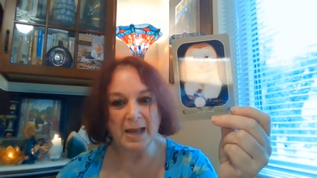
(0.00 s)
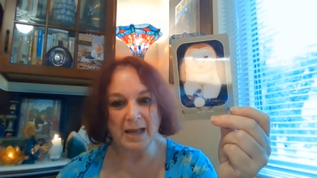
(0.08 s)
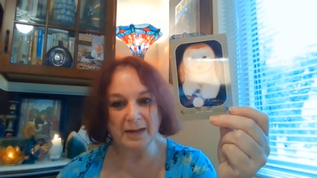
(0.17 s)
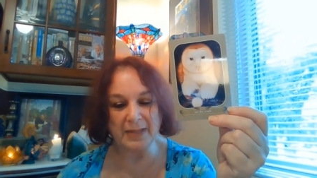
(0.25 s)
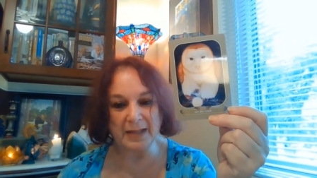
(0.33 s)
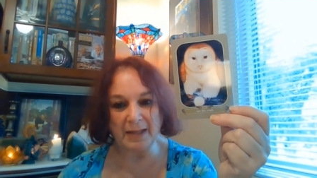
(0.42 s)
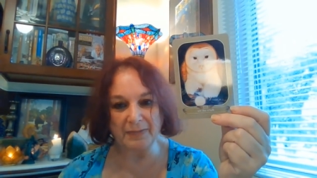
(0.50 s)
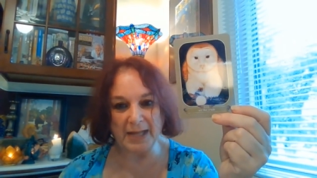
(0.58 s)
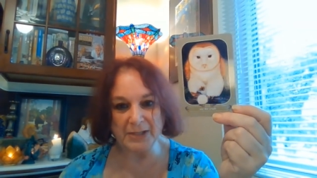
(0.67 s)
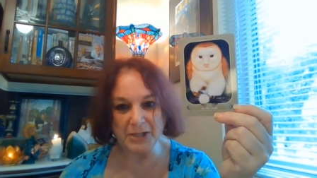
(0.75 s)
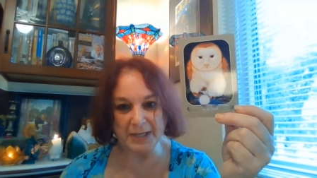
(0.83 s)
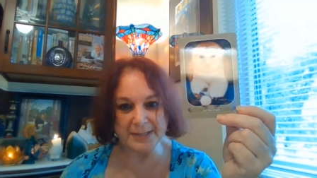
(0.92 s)
How did they let
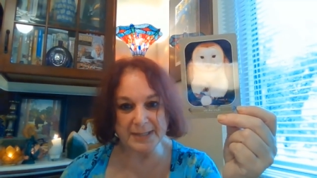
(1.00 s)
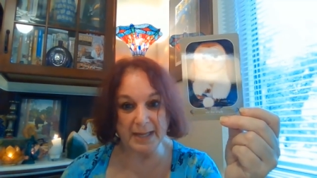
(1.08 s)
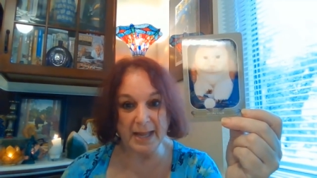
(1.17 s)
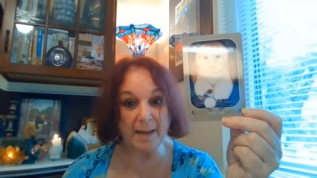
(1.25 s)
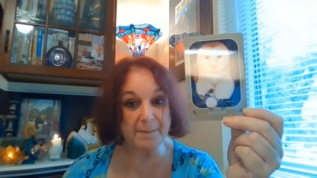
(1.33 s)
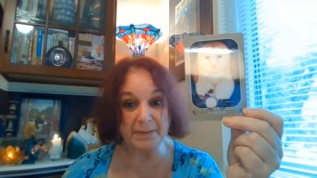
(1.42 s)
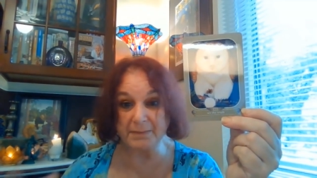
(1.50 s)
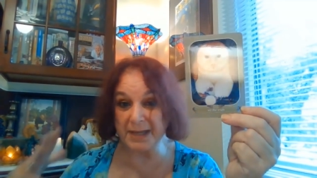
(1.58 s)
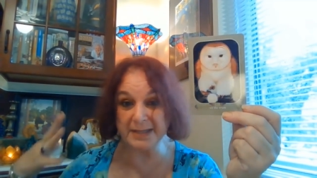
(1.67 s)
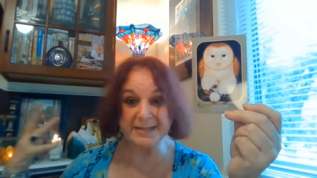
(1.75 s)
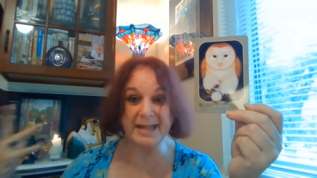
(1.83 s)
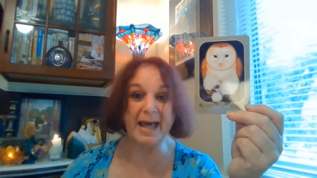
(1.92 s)
that genocide happen?
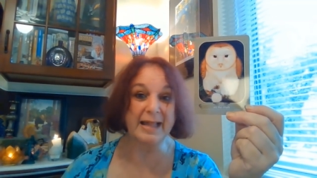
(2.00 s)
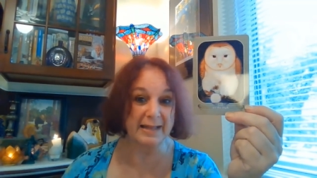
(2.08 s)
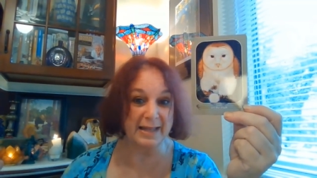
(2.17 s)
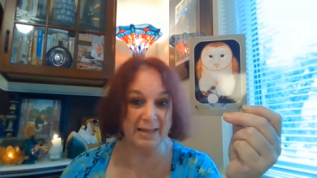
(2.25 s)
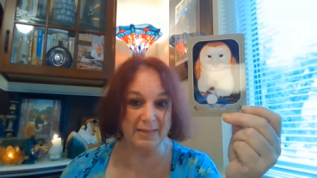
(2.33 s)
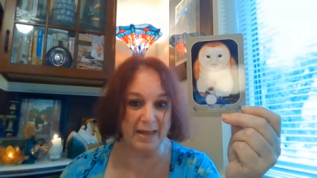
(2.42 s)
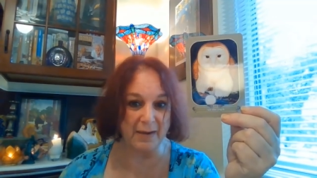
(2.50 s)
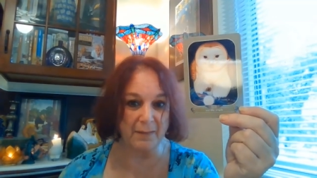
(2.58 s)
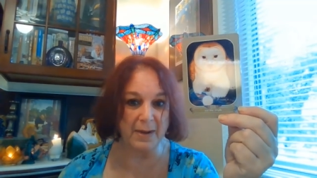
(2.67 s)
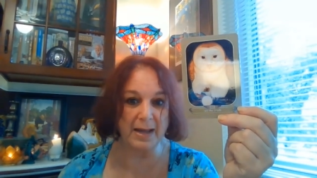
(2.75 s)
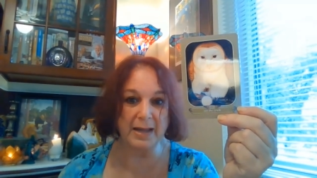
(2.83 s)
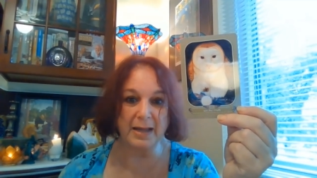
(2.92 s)
Exactly in that
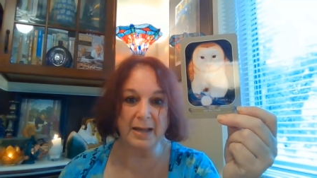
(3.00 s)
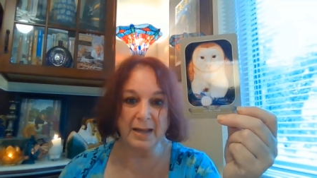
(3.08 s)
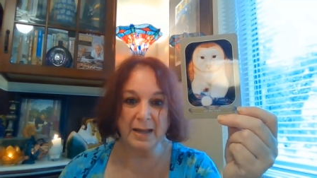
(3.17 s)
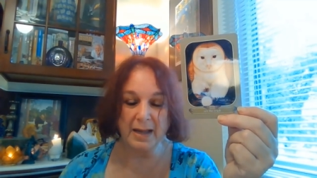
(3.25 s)
way.